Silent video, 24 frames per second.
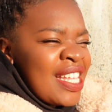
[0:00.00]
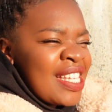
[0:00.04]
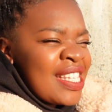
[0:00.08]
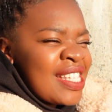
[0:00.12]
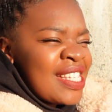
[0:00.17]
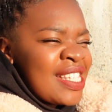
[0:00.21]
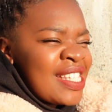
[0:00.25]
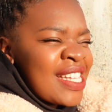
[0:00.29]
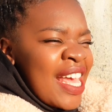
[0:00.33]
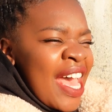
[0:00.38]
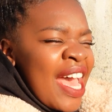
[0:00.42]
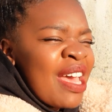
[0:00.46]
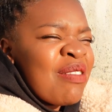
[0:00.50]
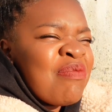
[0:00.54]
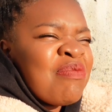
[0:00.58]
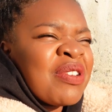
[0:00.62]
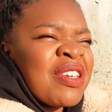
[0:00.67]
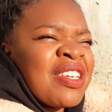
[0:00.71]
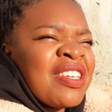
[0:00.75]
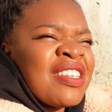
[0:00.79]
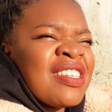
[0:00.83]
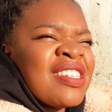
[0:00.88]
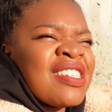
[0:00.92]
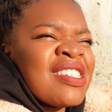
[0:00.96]
Sad
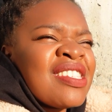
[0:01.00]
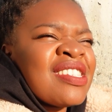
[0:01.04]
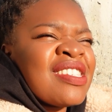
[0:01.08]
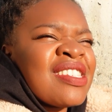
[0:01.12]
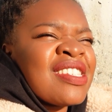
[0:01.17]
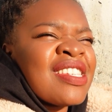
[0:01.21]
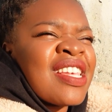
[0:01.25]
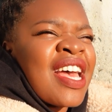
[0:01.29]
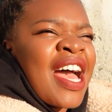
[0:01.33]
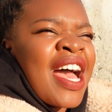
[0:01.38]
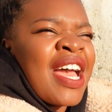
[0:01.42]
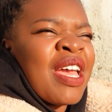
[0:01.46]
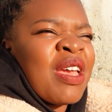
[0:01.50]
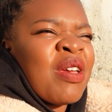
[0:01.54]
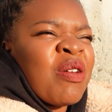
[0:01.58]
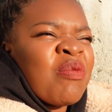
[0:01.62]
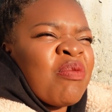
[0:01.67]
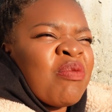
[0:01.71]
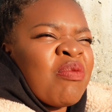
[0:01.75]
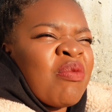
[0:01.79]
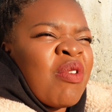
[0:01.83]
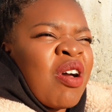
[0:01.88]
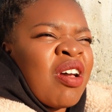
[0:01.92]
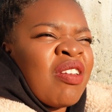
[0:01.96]
because I am